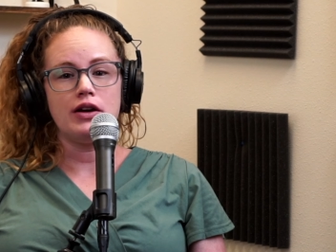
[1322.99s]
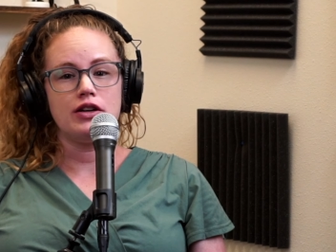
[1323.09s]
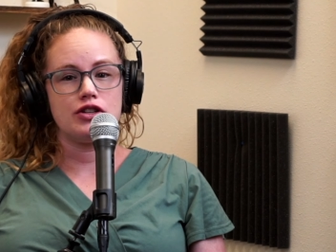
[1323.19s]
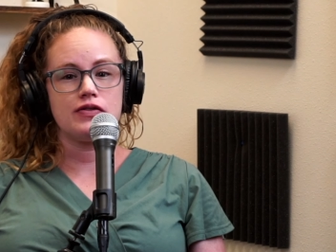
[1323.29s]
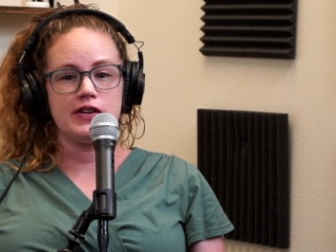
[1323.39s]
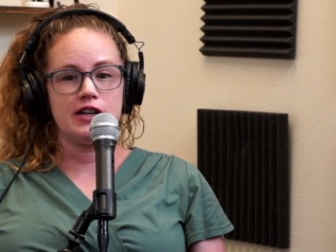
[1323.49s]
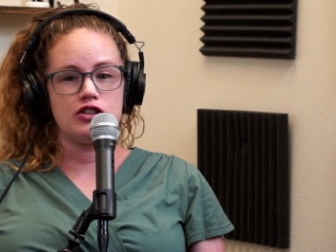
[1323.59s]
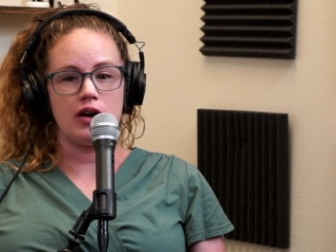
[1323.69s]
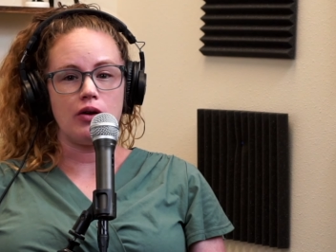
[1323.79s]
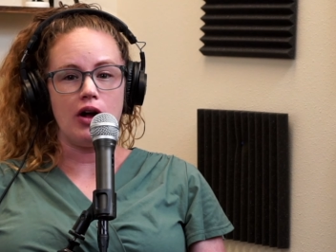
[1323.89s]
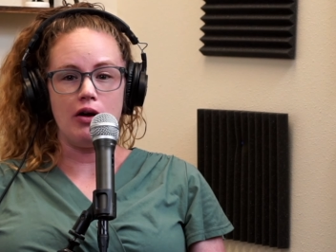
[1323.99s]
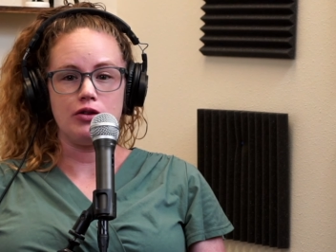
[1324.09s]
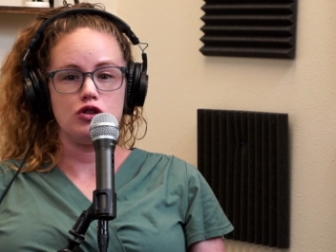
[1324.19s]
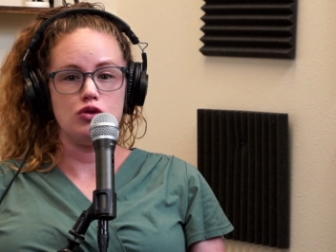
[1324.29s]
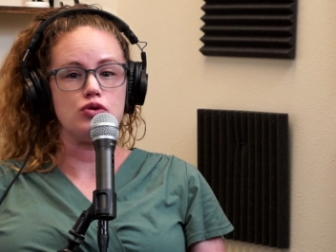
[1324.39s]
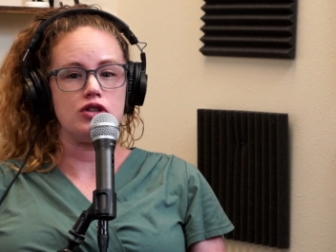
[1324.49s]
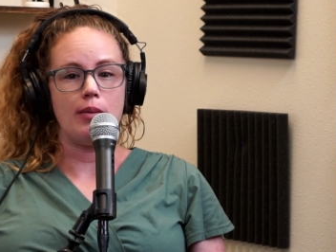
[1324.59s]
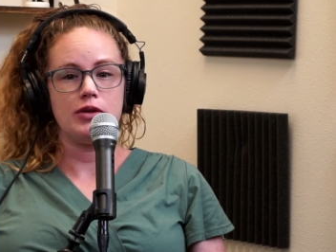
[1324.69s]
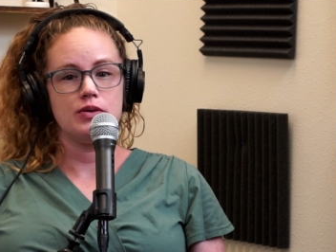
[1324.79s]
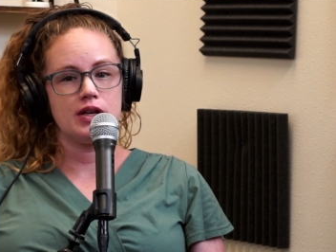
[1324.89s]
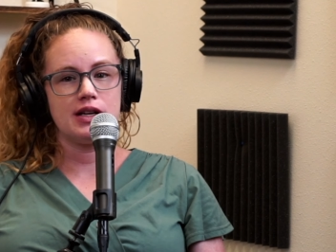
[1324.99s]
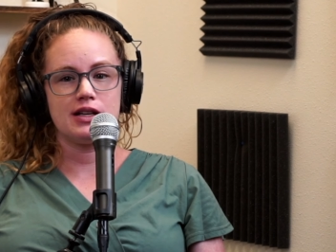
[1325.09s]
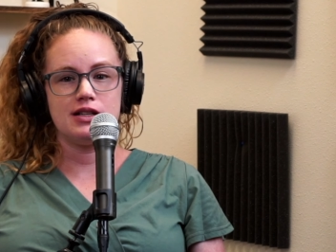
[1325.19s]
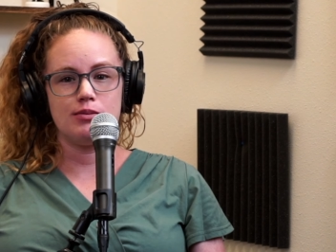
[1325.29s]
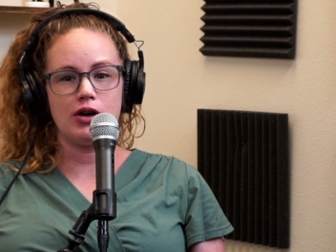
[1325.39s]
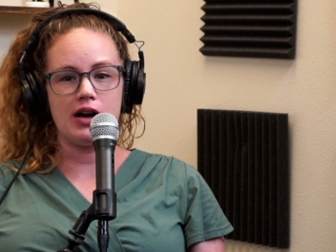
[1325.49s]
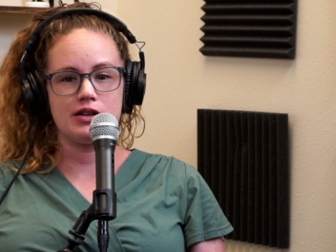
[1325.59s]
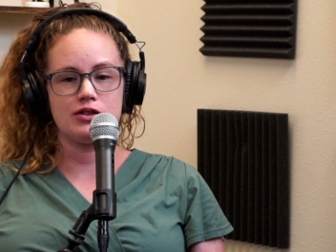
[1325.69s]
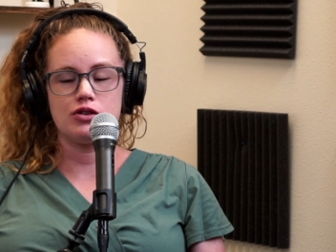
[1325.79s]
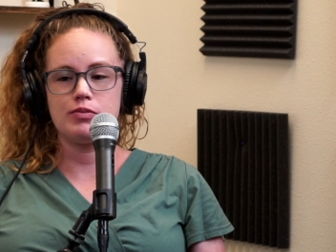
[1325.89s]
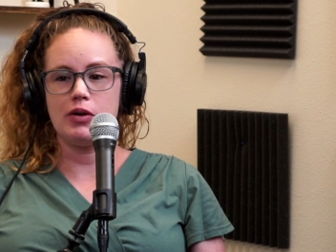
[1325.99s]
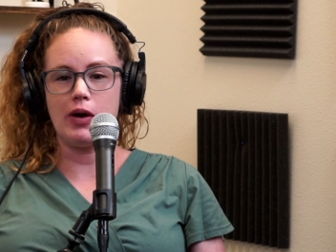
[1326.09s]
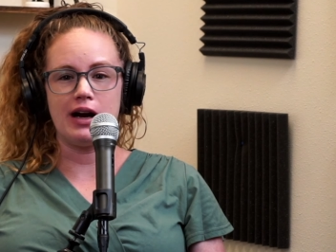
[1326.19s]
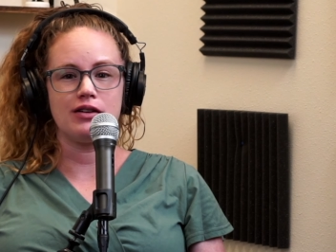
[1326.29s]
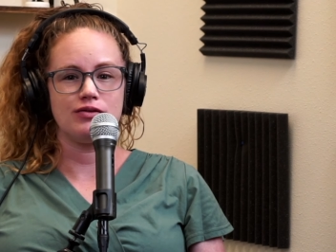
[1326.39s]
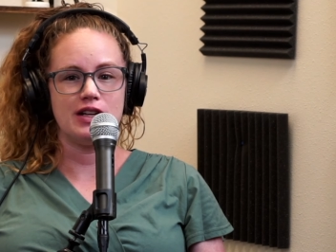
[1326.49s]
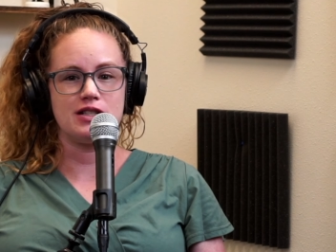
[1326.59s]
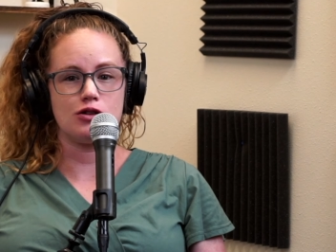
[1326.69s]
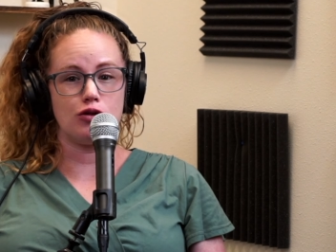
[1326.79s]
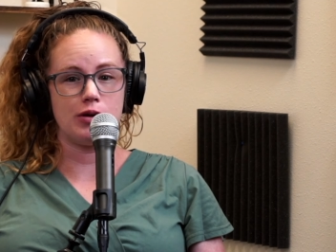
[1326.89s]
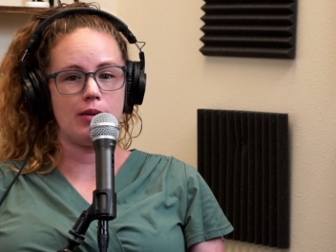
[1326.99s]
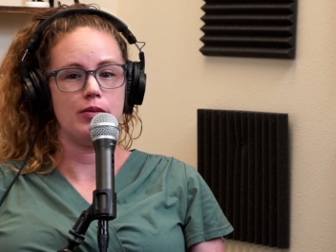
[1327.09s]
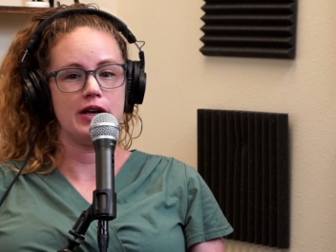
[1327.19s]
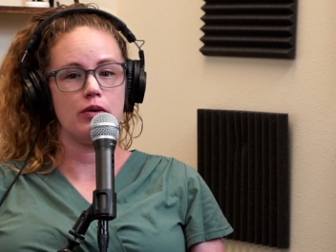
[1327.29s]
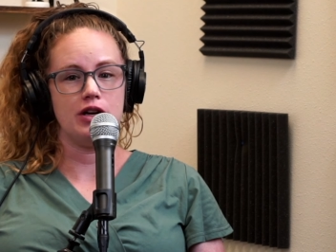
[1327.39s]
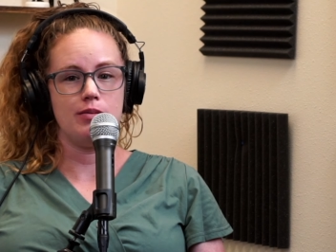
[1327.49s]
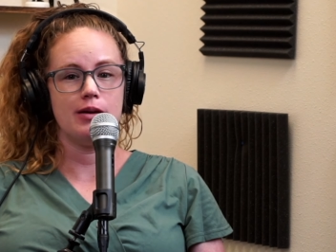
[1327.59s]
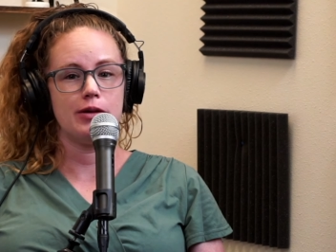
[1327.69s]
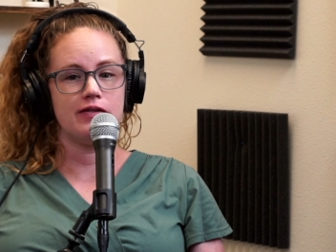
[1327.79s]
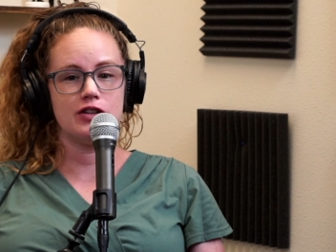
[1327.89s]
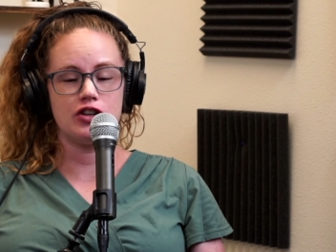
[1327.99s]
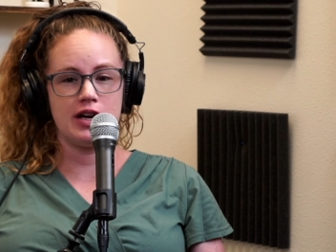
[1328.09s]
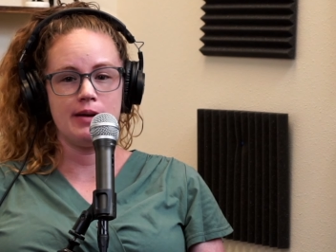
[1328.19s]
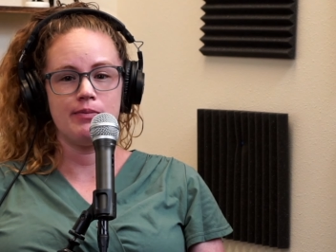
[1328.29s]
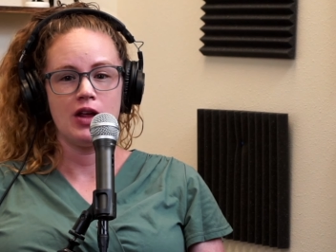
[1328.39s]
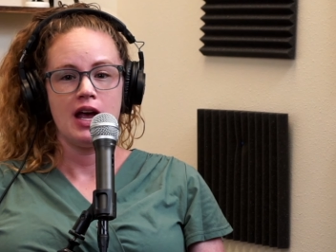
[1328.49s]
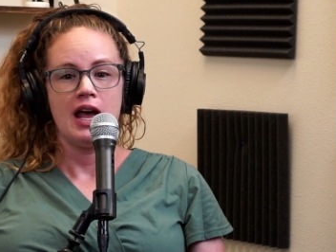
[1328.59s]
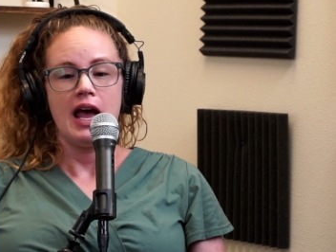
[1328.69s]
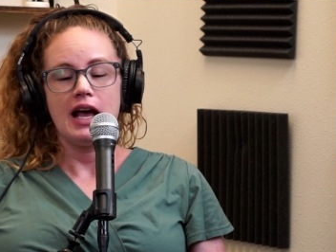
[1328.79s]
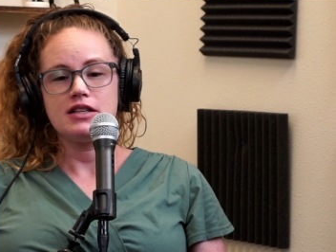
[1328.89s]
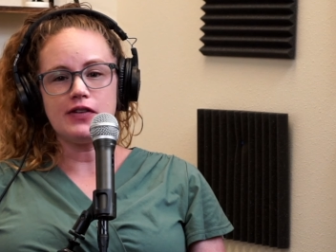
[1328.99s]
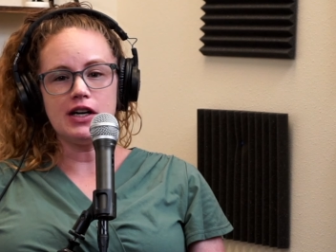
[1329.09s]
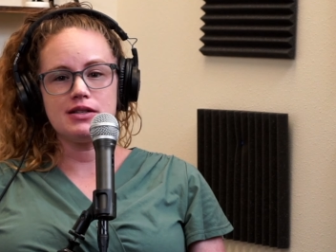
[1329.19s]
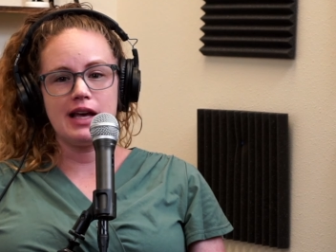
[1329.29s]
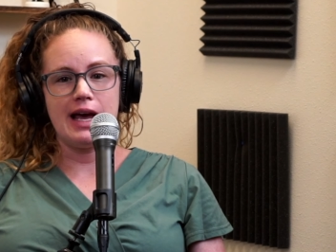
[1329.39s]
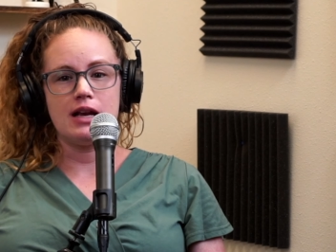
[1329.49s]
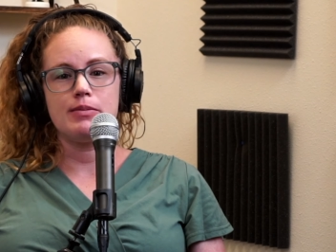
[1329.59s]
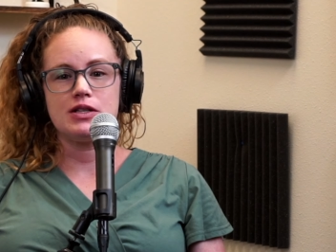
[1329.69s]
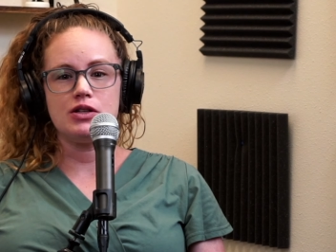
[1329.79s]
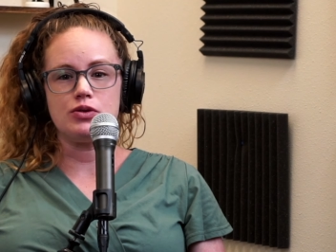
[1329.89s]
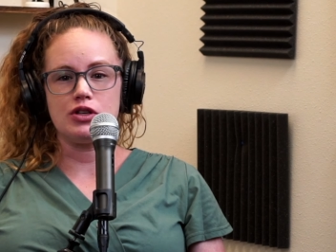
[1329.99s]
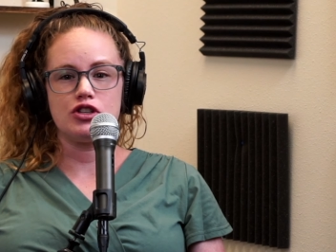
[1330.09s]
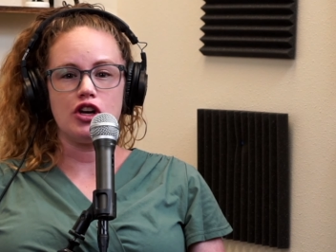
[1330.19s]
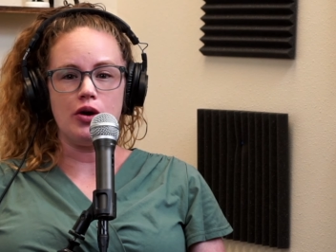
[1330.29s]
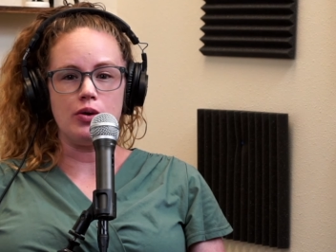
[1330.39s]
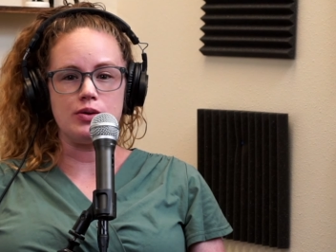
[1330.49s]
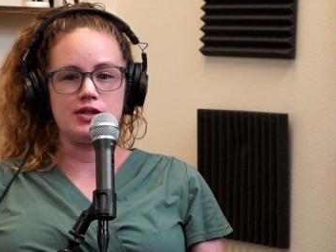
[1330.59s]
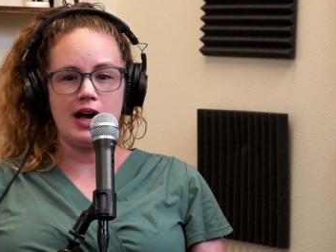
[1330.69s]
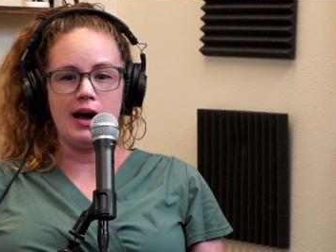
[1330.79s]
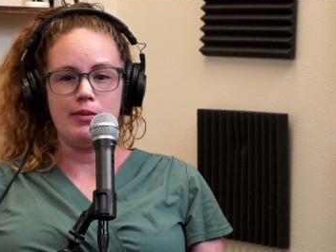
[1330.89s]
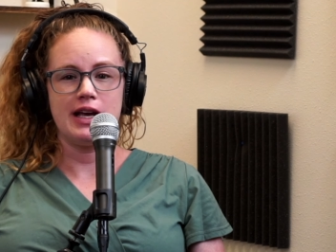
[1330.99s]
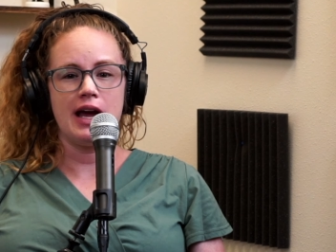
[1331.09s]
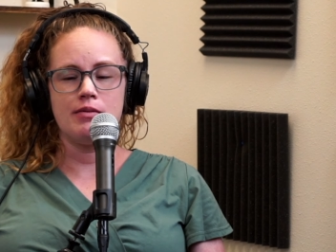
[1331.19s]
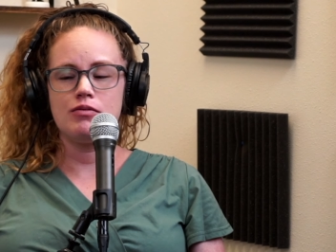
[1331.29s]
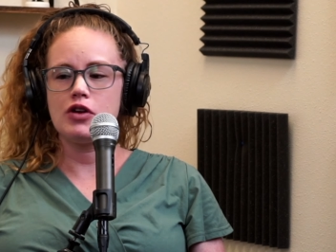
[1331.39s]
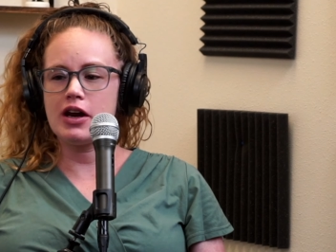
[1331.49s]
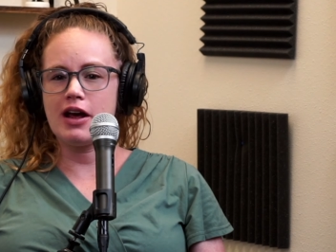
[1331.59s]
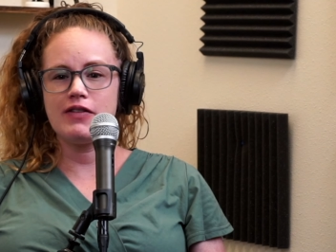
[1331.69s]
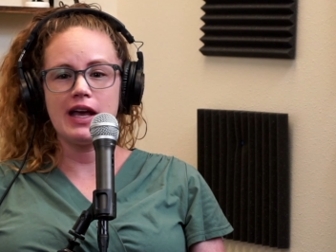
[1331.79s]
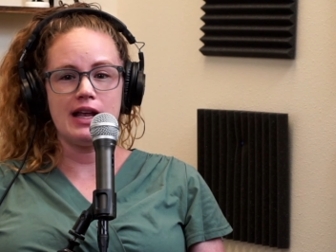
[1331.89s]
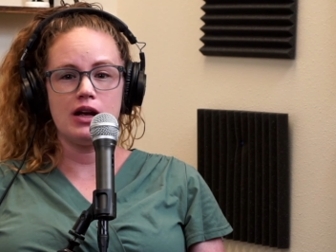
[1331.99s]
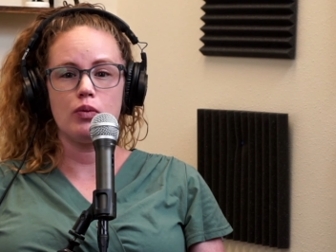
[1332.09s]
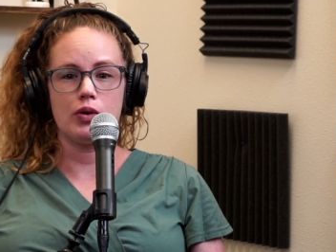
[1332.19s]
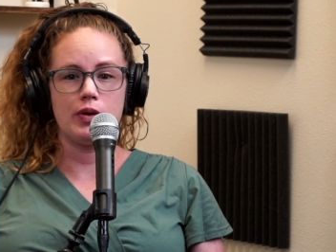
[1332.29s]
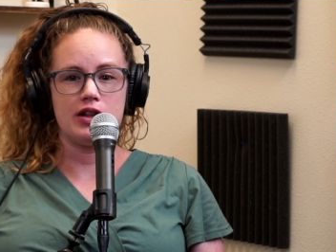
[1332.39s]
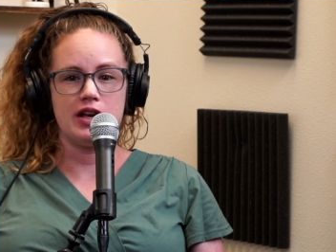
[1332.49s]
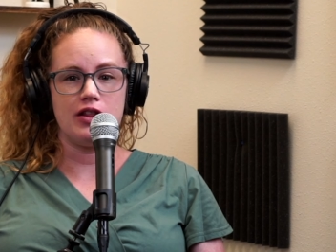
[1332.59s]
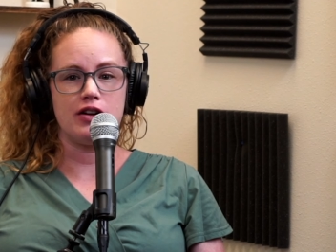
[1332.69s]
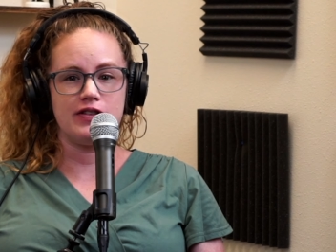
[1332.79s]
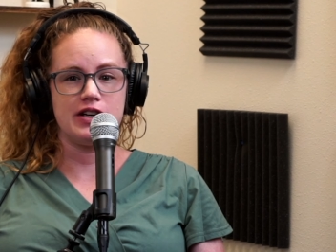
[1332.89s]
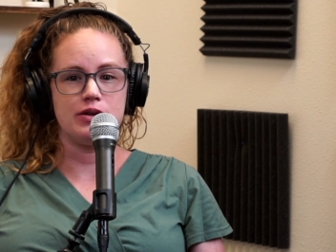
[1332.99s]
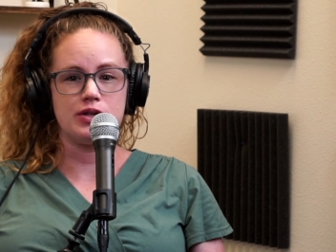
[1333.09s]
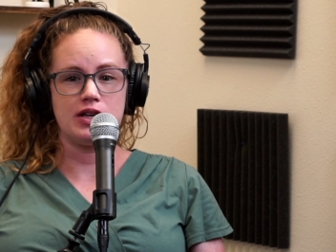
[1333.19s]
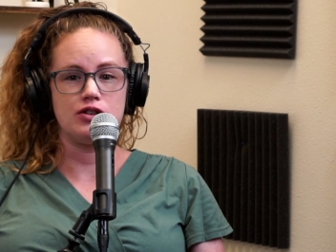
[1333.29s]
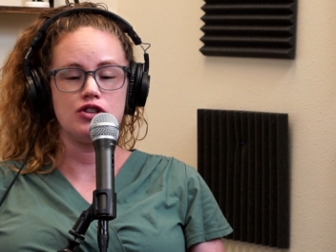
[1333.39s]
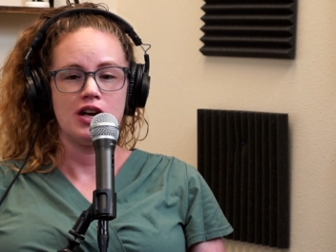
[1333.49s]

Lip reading: just for your general health, to stop using nicotine products. Just be aware, it's still probably going to be a bit of a journey. As far as cannabis usage goes, again, not advocating one way or the other for usage,